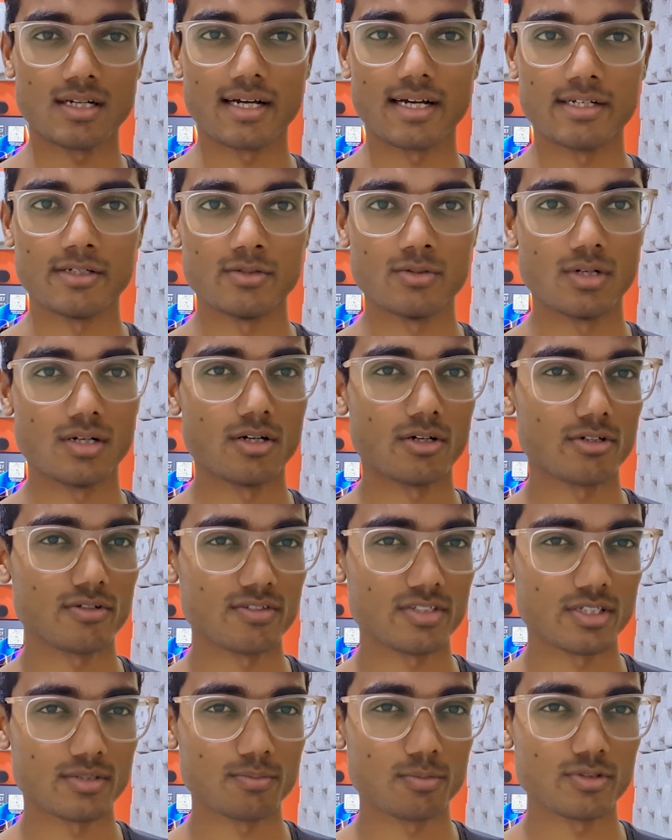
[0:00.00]
I do a lot of
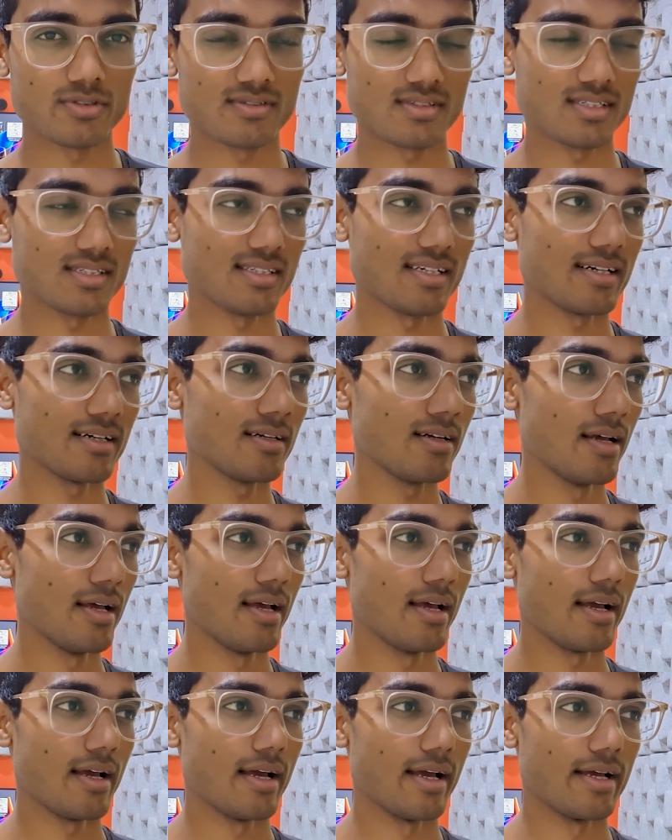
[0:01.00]
shit posting there
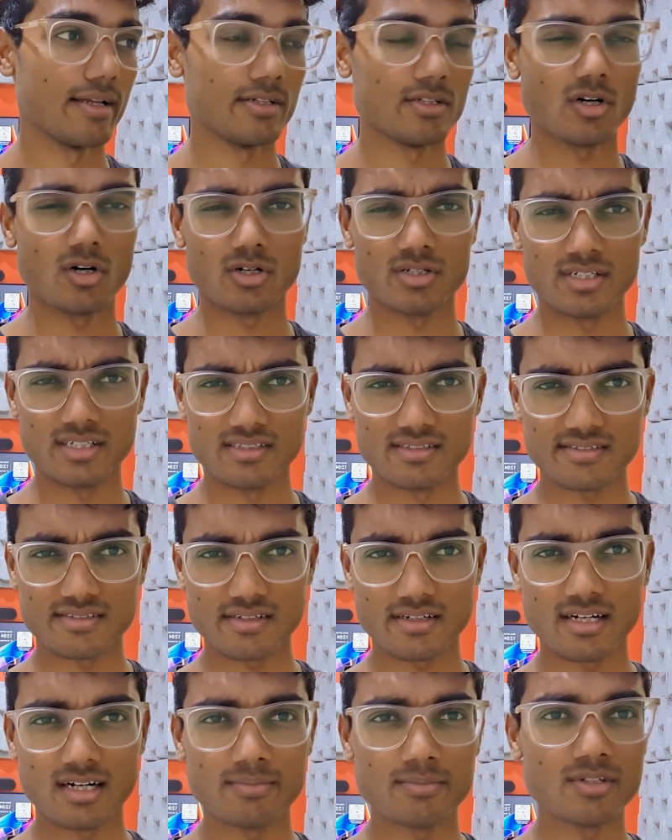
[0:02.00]
and on
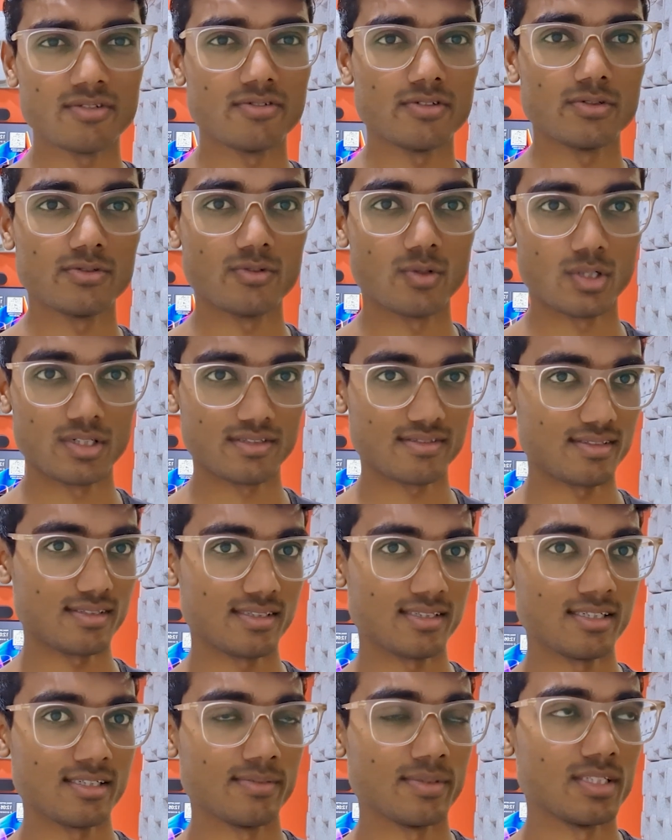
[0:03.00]
Instagram if you want to see
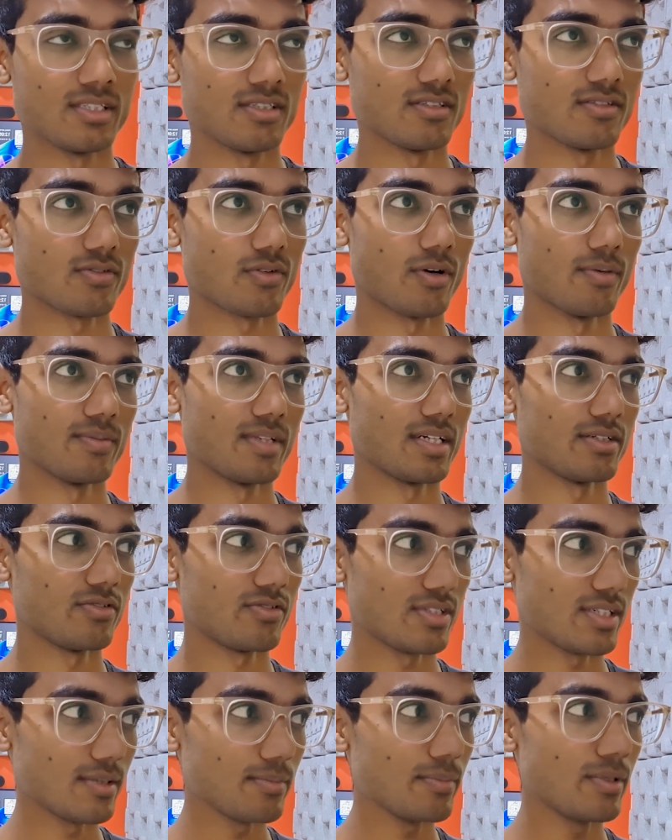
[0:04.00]
the images from that
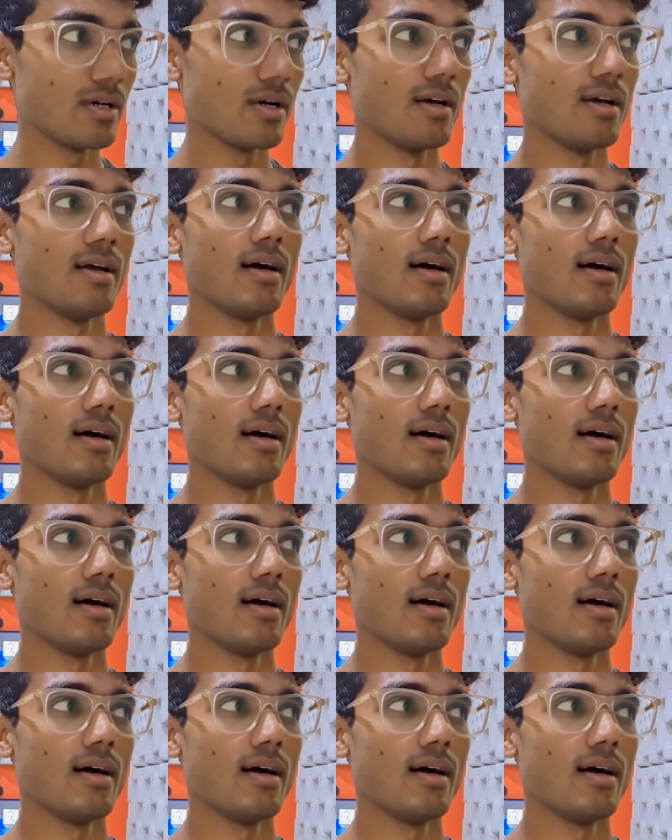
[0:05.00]
trip.